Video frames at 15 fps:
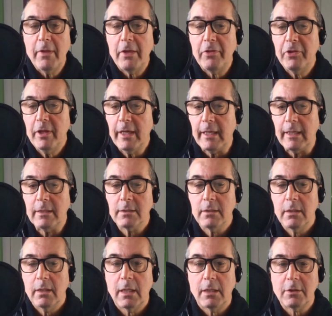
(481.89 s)
Are there
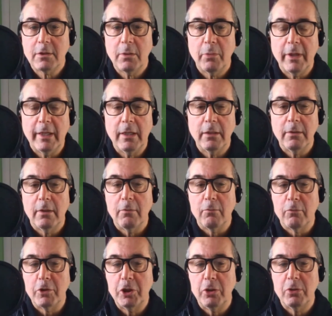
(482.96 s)
things as such that we
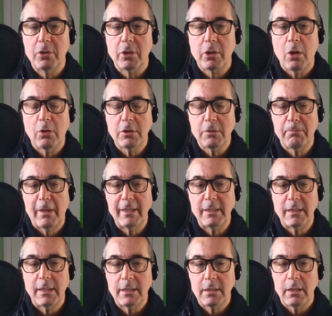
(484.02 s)
can reduce the cost
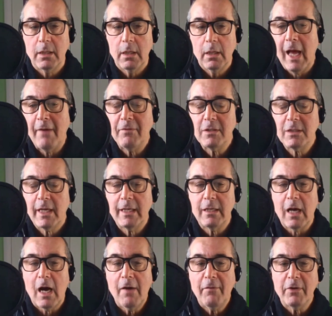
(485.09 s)
basis? And we haven't
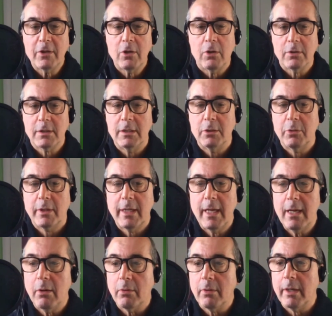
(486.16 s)
taken other costs into
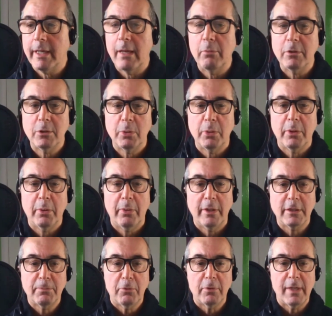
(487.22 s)
account, again, which we're
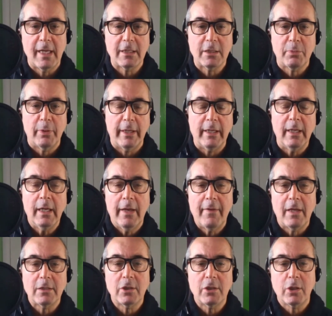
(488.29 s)
going to explore next week,
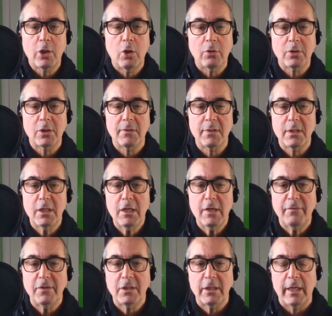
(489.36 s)
and that's the cost of
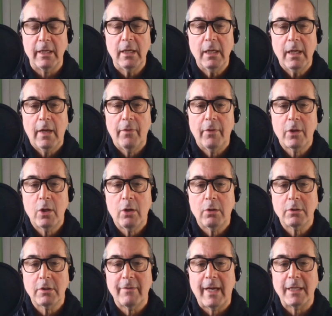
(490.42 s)
servicing and the
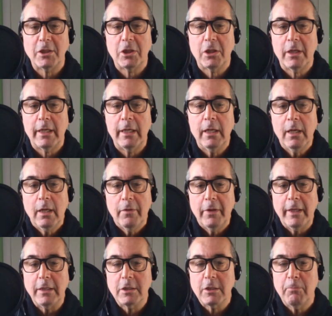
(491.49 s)
cost of actually
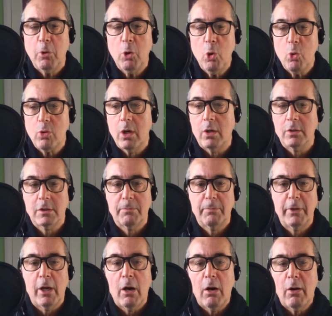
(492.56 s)
the support
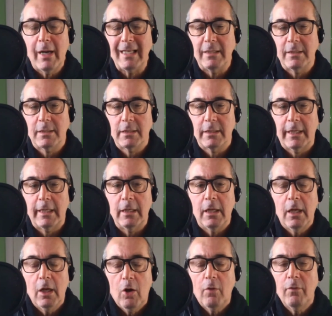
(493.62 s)
costs behind the
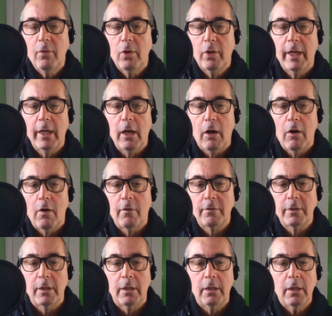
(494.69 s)
scene of looking
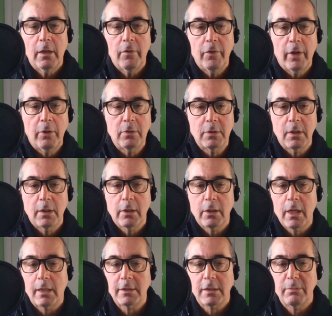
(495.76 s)
after those
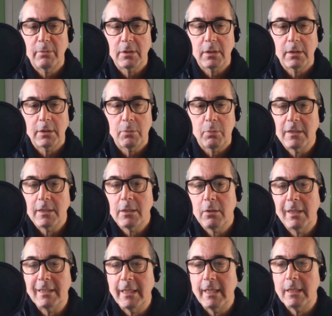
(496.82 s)
customers. It gives
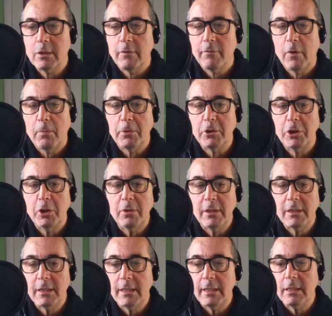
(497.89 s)
us ideas of
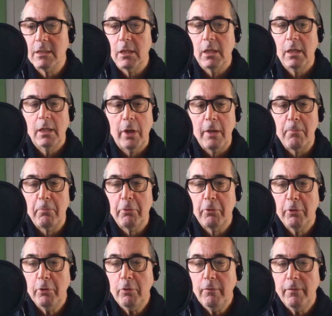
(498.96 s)
opportunities to
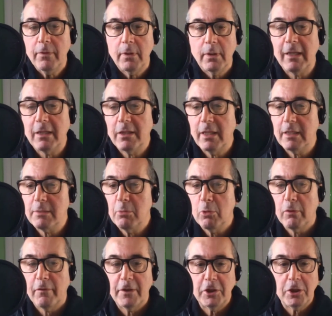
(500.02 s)
improve, to make
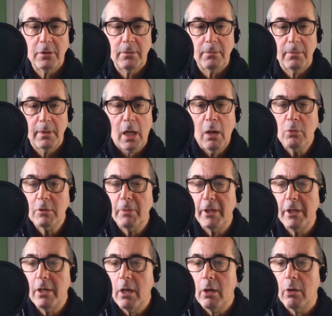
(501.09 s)
things more efficient, and to
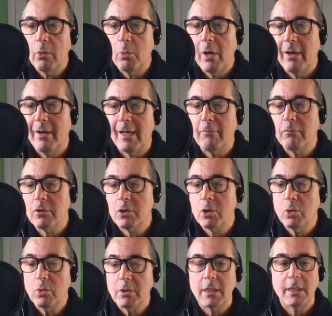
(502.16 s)
ultimately know where our
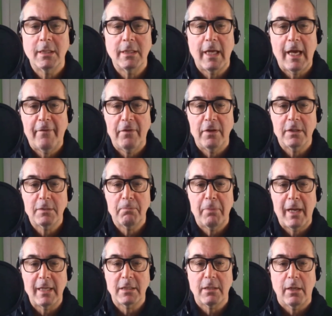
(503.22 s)
resources and
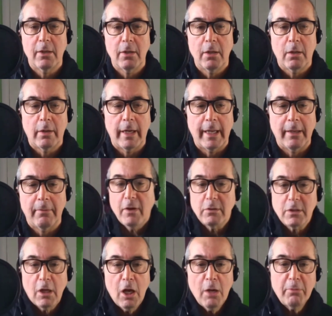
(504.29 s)
efforts best lie. So,
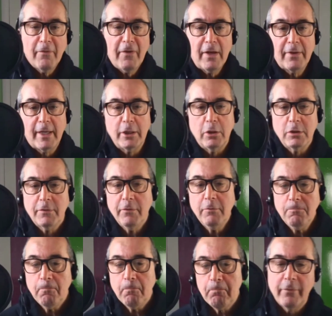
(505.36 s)
folks, I hope you found that
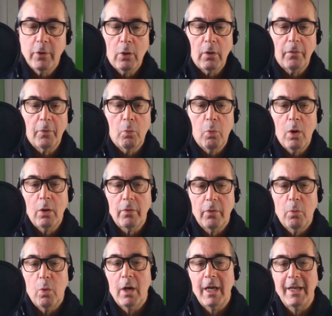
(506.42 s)
useful. We've got the
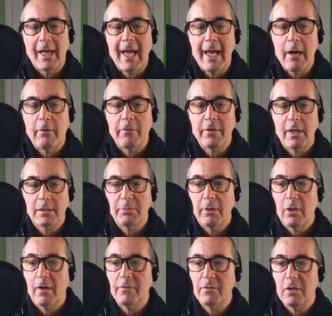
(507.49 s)
what, the why, and the how of
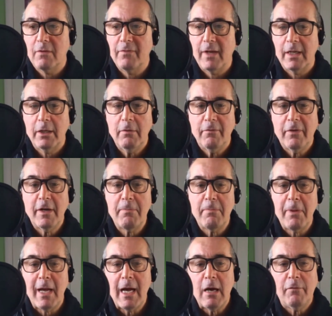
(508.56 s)
customer lifetime value, a
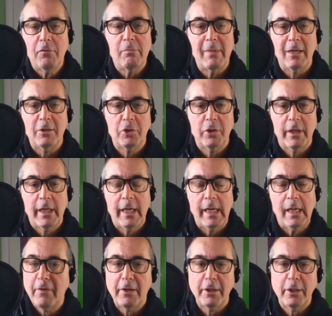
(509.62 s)
very powerful metric.
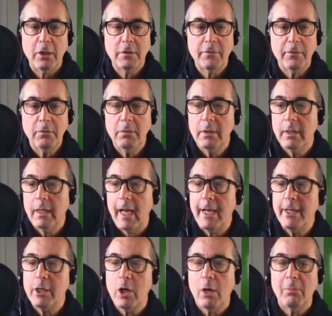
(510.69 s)
Hope you found it useful.
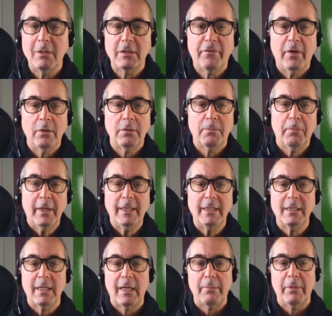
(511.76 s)
Any comments, folks,
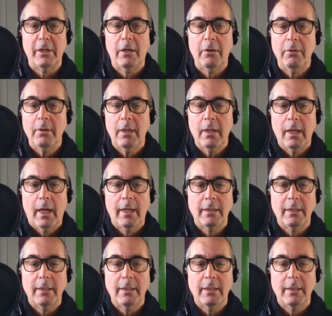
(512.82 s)
please let me know.